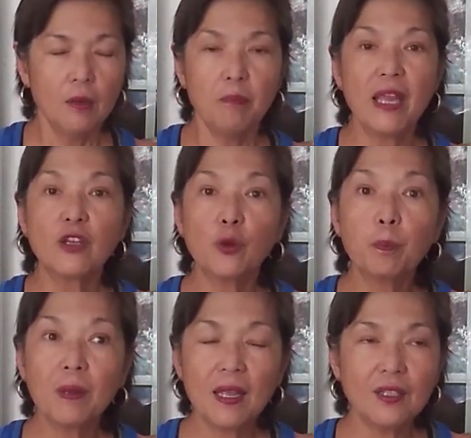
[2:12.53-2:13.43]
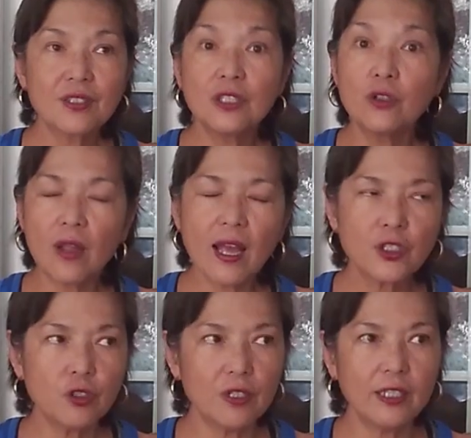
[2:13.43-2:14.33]
make your plans and your
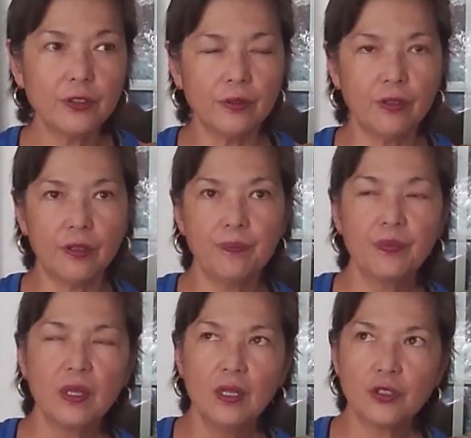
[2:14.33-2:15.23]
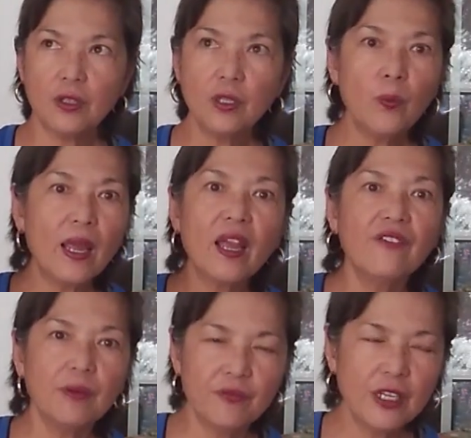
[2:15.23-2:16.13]
action later on. So anyway, I
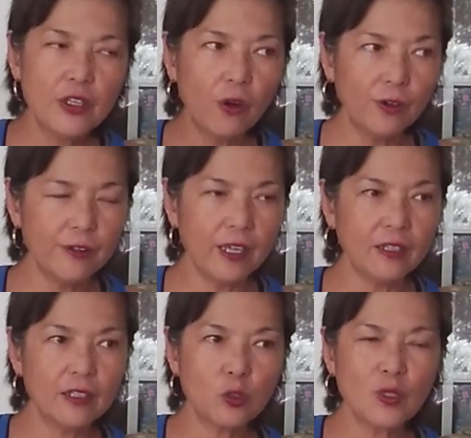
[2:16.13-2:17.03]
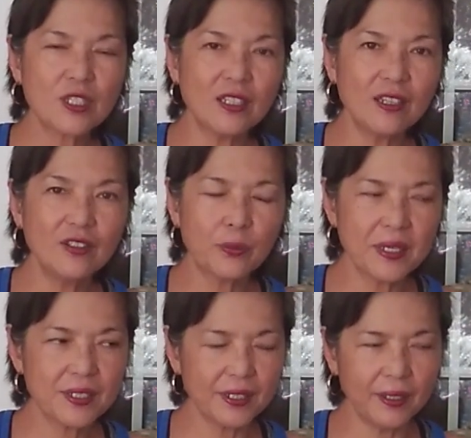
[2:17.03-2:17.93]
have a video on that. That was kind of
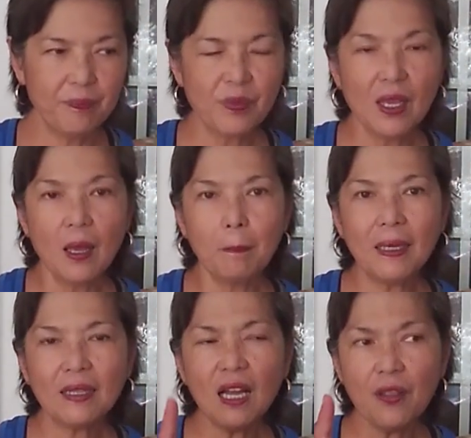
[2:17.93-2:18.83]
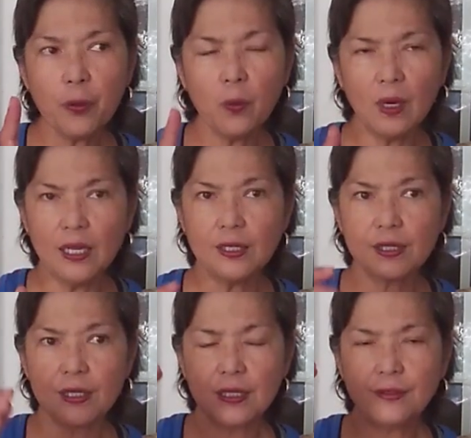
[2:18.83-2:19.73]
interesting. But
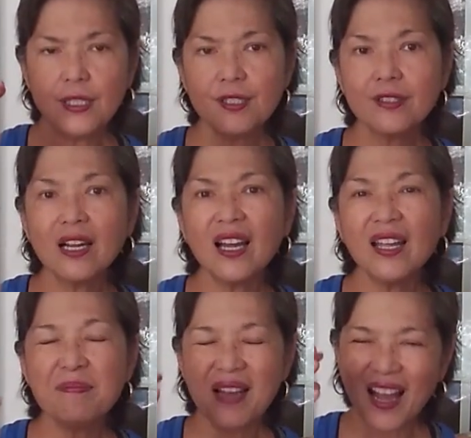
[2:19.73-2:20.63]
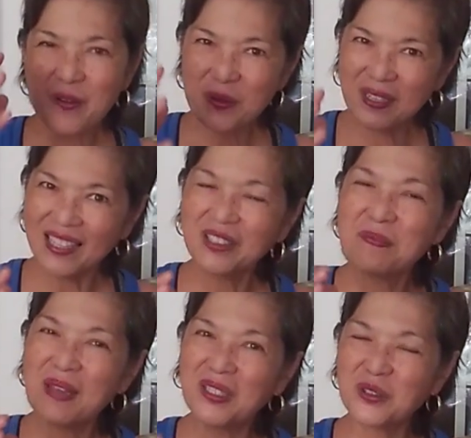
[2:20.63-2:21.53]
otherwise, this time, I would like to
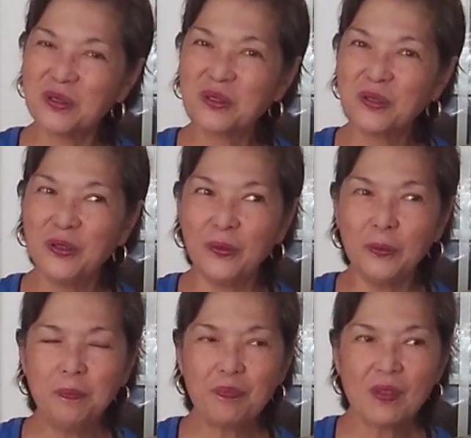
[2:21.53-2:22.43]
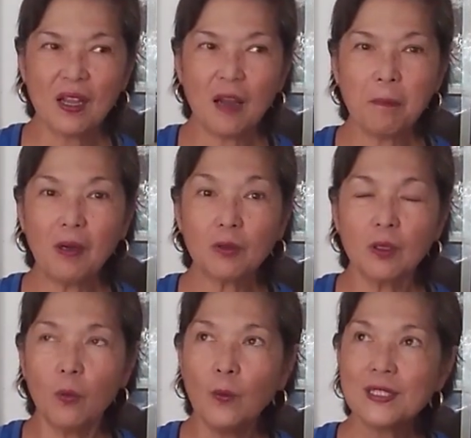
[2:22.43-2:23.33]
mention to you about
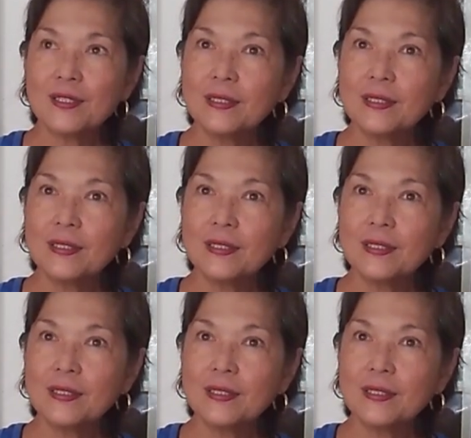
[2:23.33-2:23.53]
what